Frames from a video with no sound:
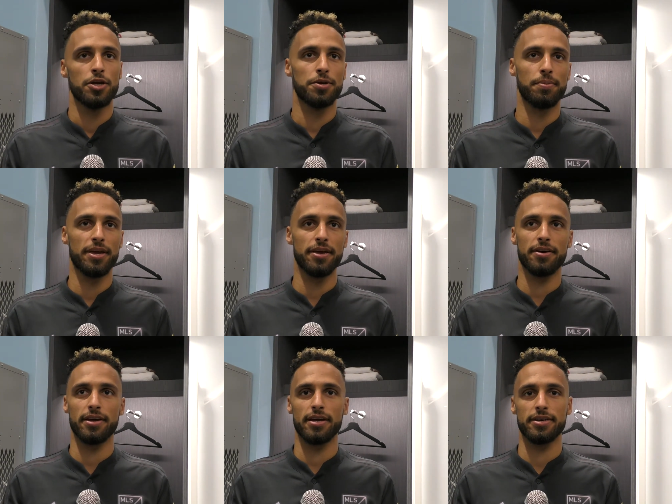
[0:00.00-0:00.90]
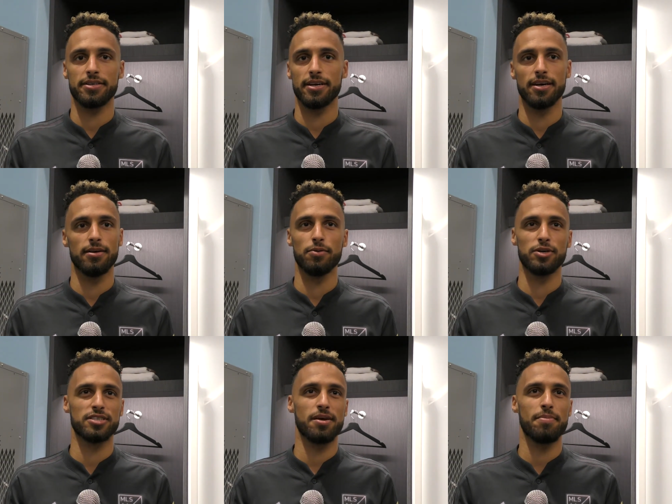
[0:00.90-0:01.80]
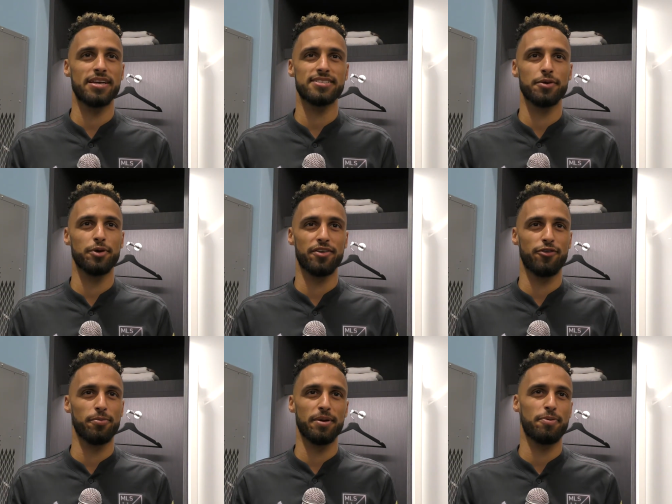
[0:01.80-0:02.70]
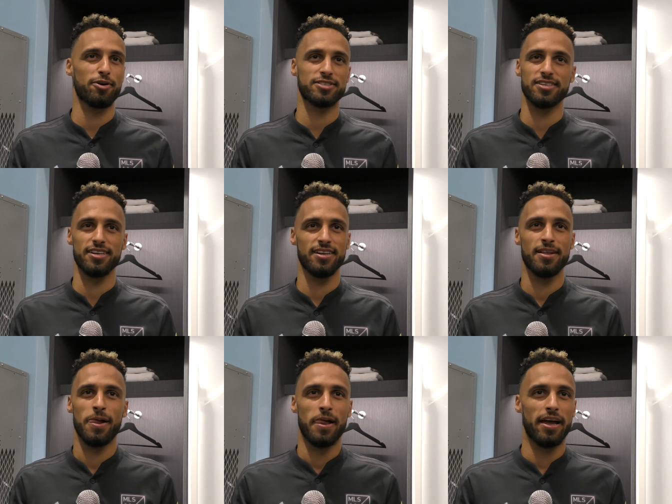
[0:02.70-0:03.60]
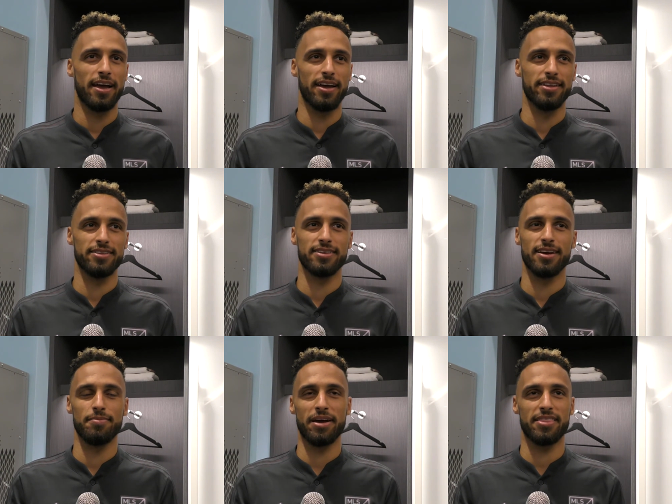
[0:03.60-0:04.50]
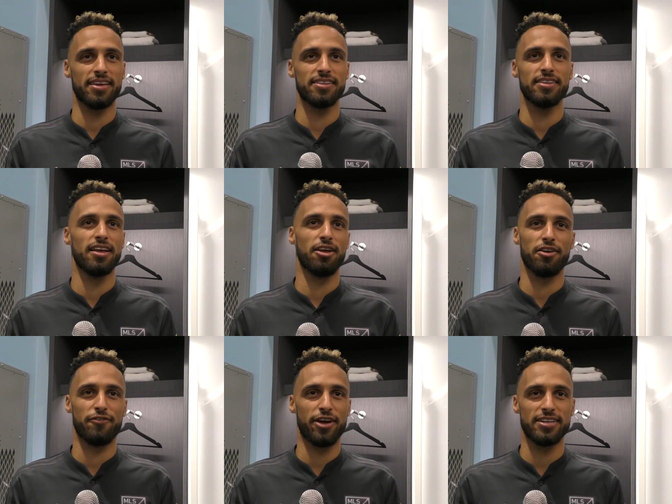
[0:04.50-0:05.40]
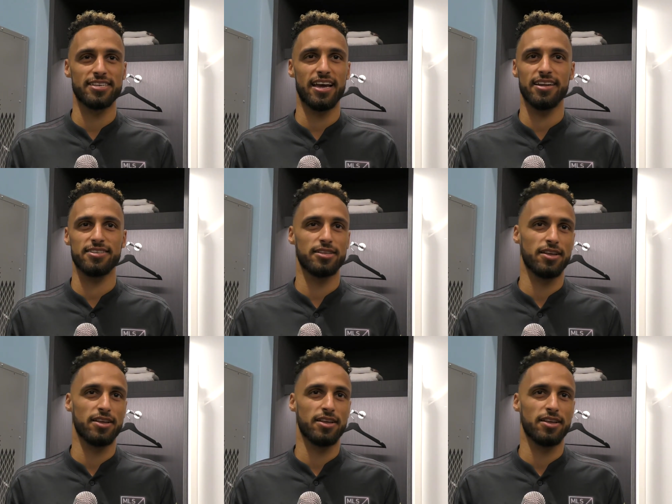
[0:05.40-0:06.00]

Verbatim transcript: to be here and uh, it was an amazing week for me personal and um, I think a lot of fans had